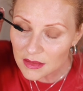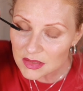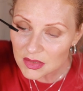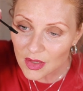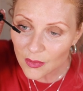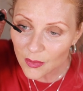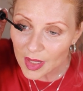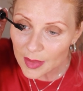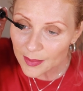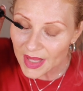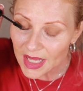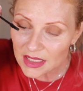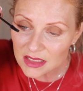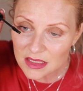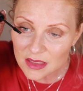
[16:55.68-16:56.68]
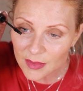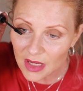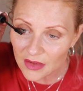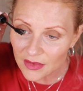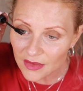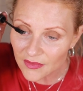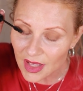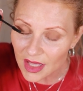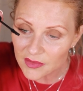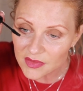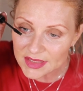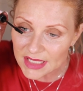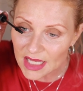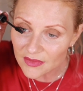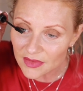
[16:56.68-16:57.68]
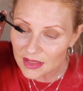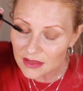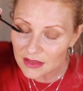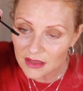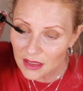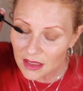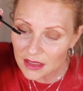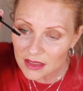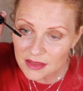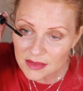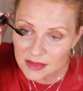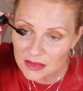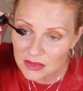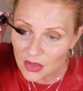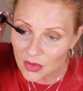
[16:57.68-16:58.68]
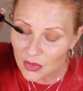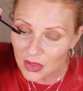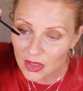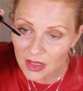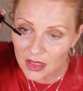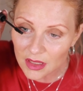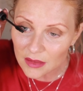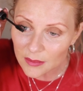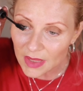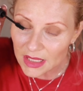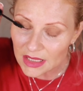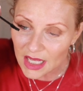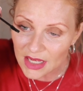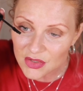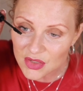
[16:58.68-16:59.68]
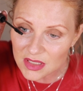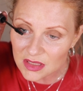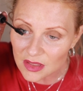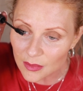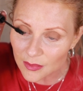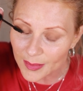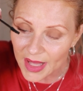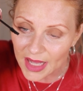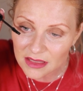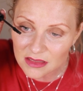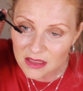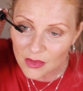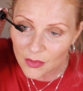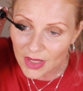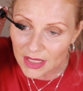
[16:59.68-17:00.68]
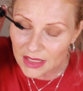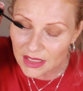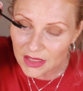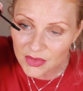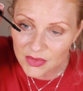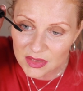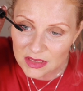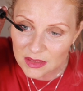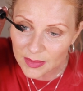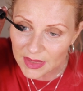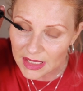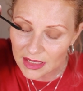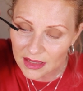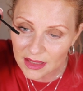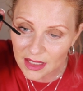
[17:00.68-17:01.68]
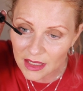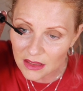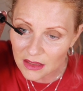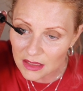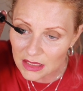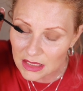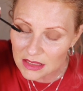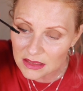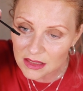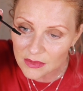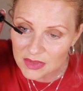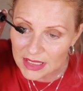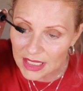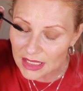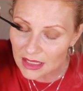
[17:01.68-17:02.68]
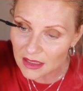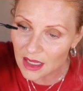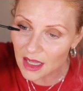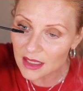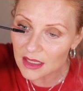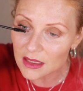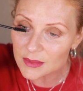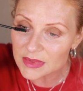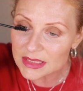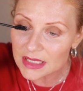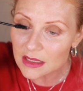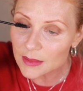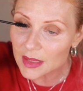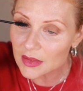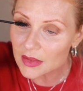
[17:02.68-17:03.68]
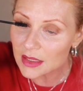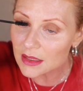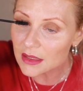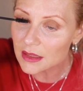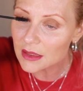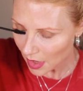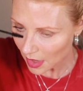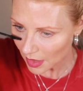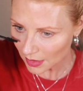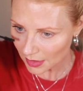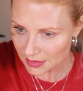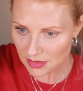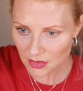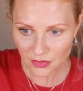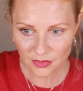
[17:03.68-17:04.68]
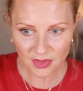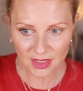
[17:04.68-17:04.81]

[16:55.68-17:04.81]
So I went back to my Revive 7. It is so good. My lashes are back to the way they used to be, thank goodness. I was getting kind of upset about it. And I don't